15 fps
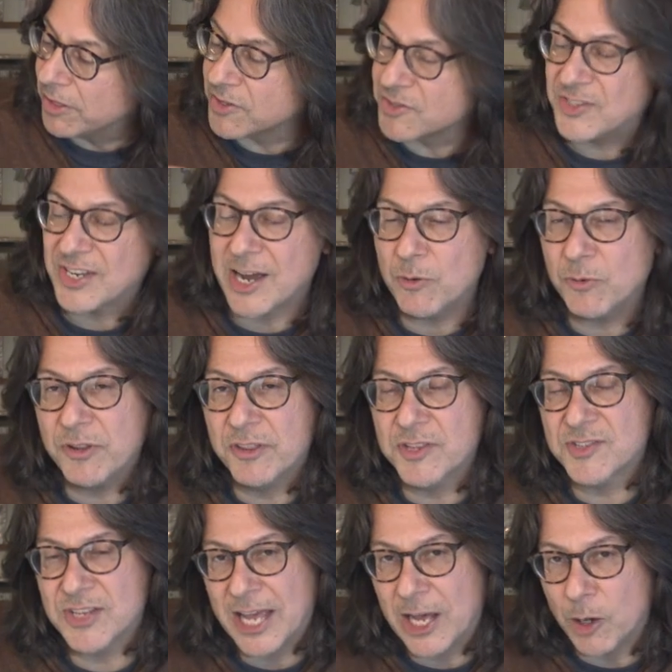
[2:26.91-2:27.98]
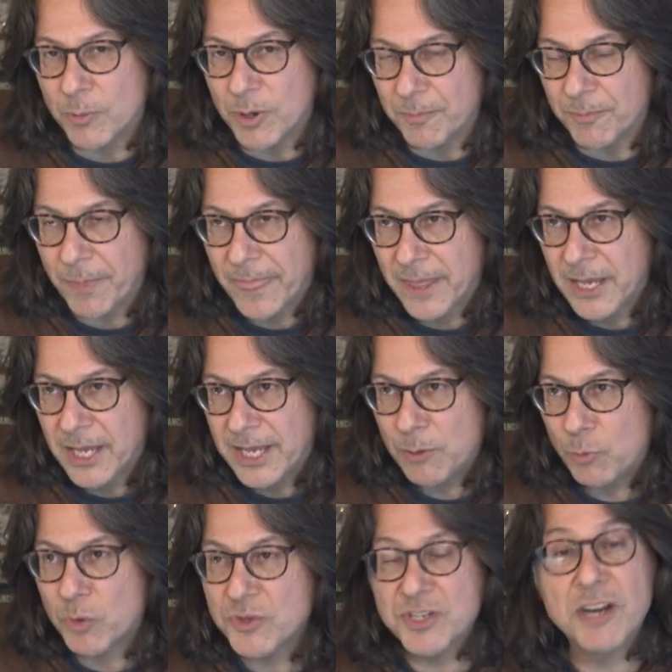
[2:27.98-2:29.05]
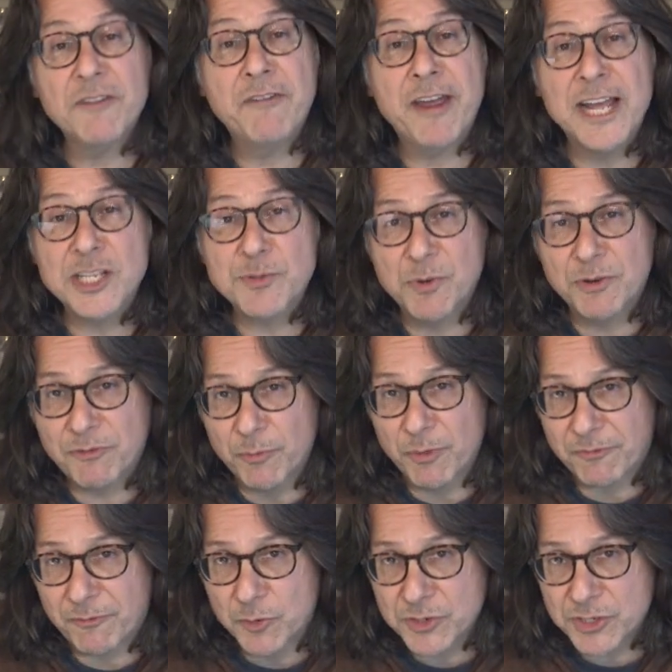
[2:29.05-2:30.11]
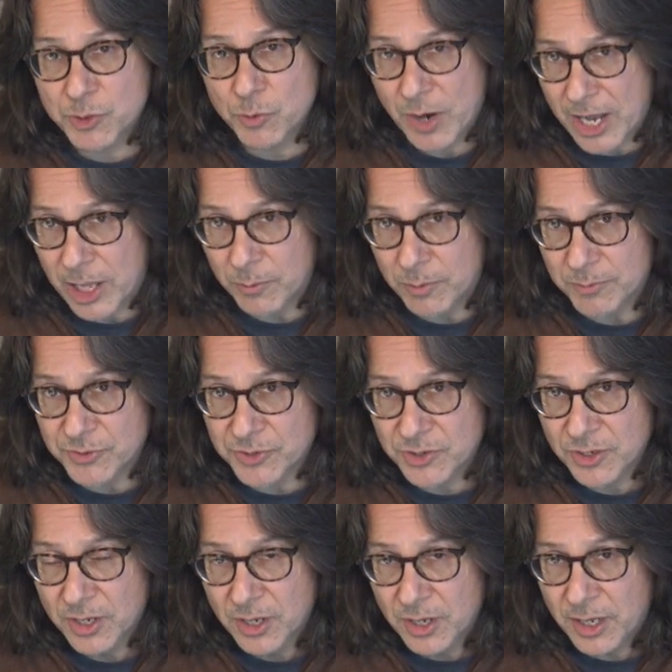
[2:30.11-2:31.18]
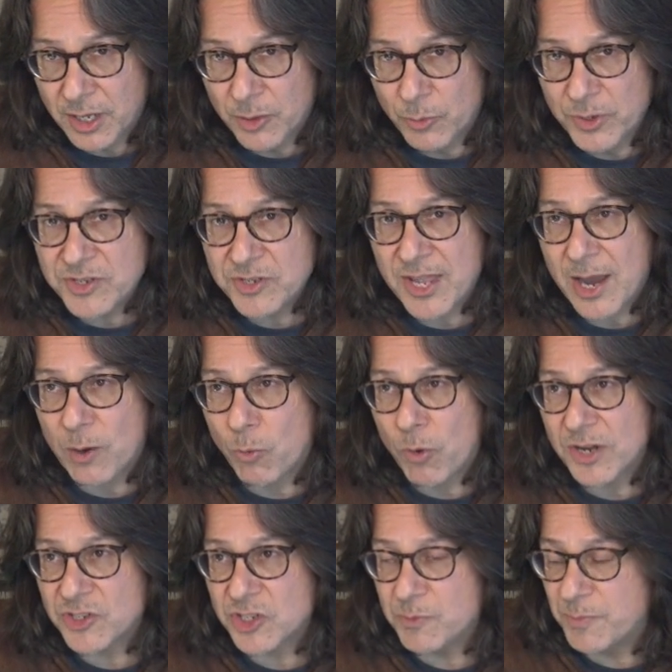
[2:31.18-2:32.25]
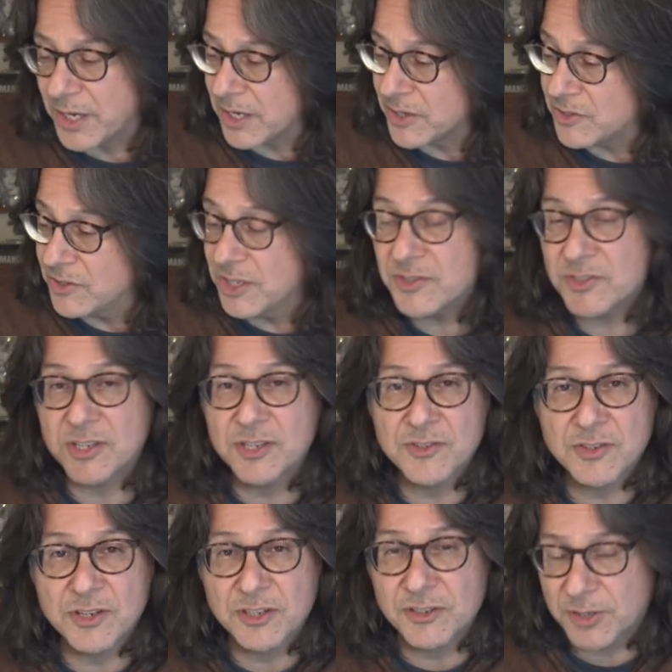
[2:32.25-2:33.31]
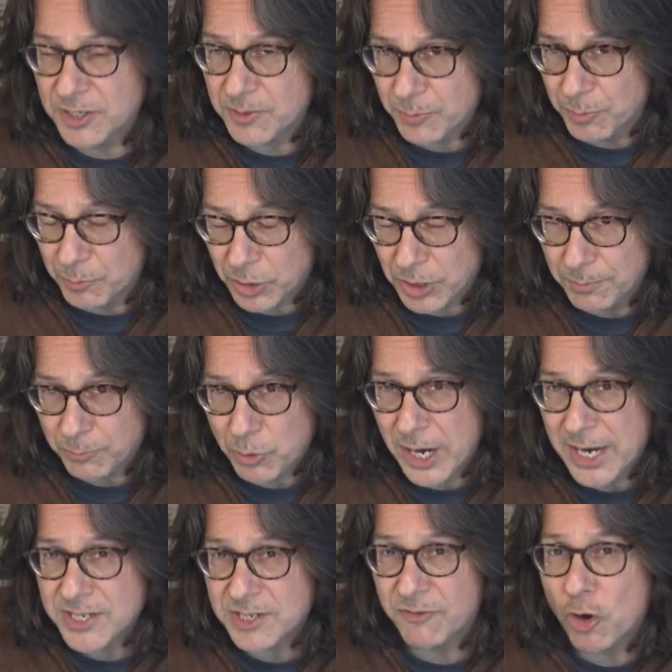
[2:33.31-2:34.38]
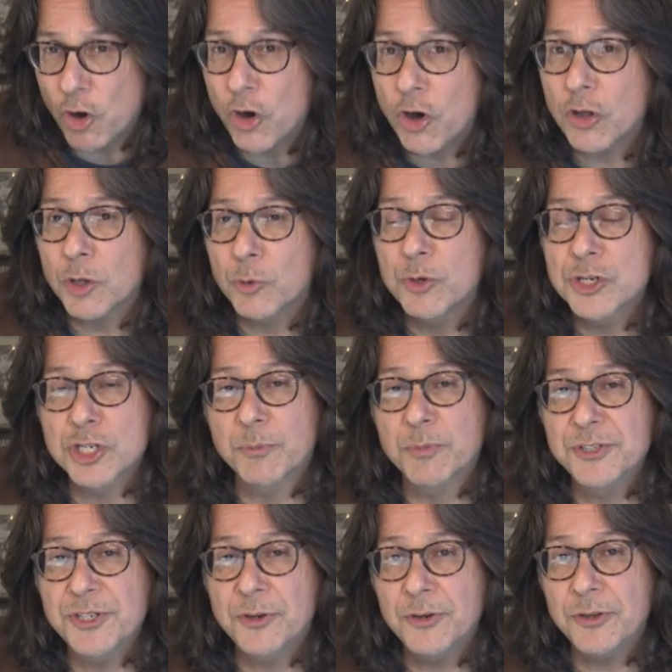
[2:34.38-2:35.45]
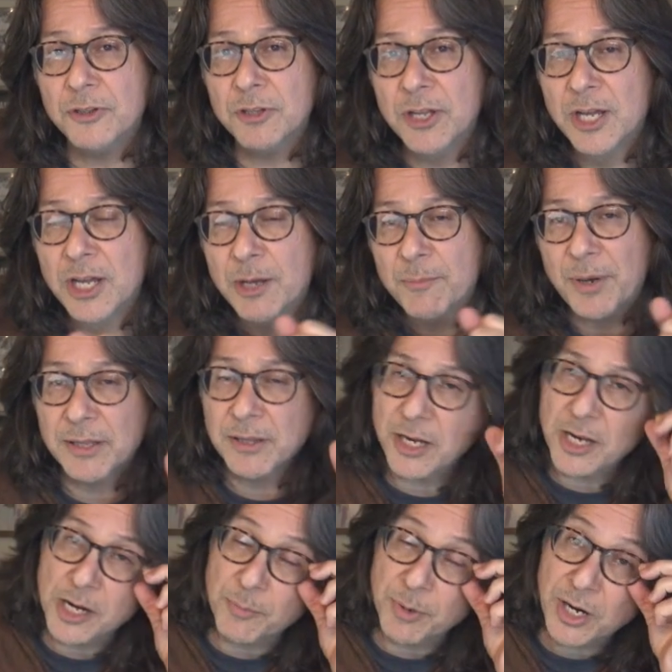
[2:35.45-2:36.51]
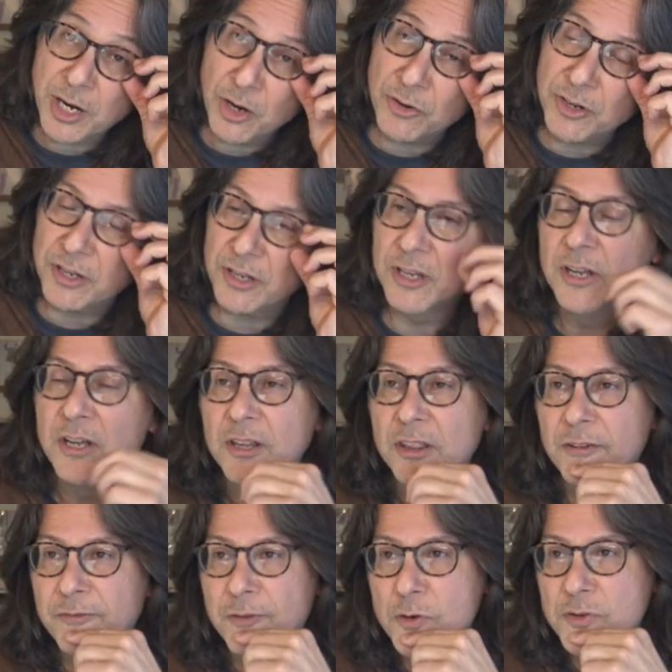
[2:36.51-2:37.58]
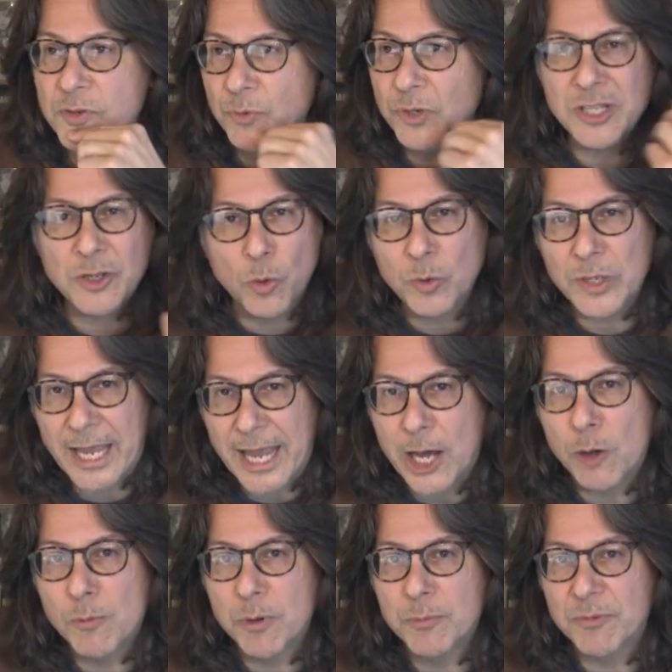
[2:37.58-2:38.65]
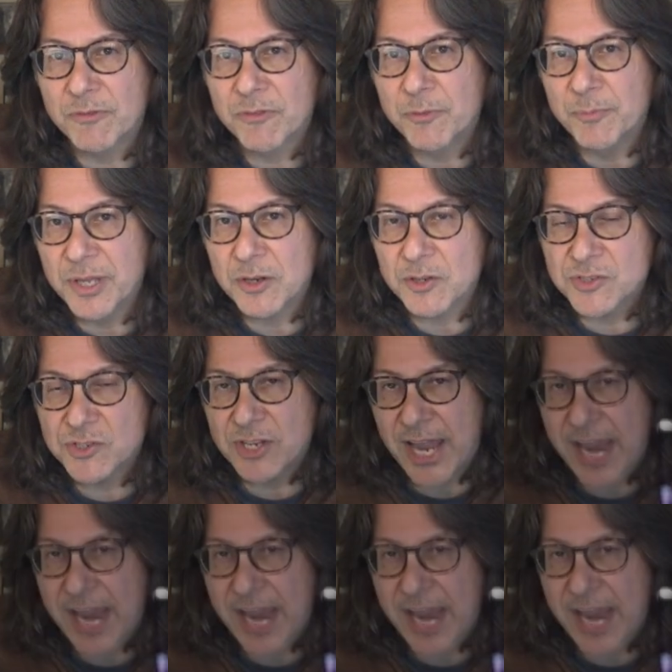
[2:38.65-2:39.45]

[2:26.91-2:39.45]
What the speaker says: the sound of this album was an advancement from the first two albums. And the reason that is because this is comprised of all original material by Lennon and McCartney, the first and really only album of the Beatles to